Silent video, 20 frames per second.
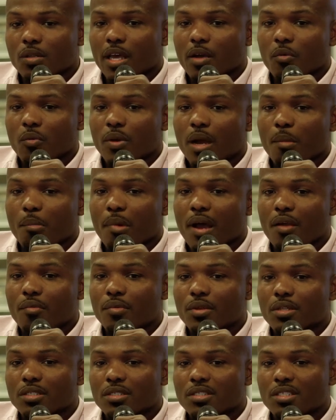like when I buy
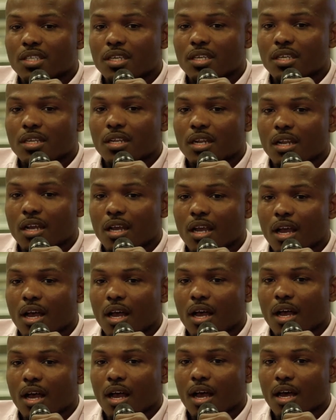real estate,
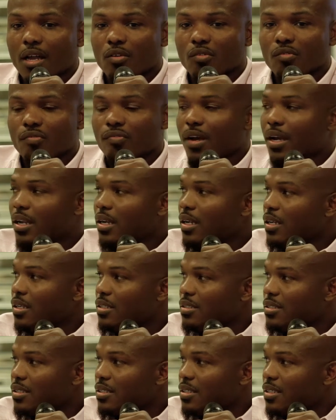I don't
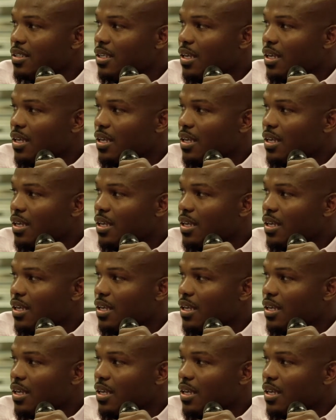finance.